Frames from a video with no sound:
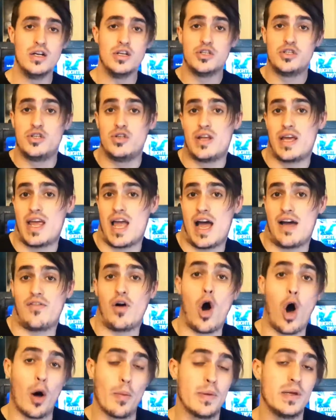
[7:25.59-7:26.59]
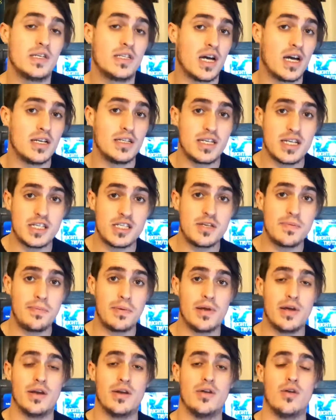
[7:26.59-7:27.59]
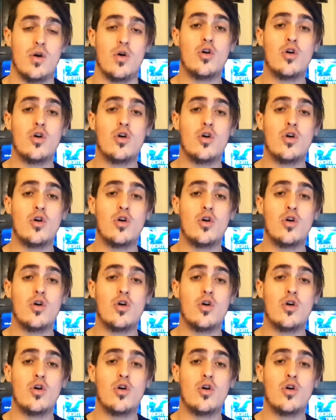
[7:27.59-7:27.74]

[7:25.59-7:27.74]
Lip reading: Do they have a hobby turned discipline,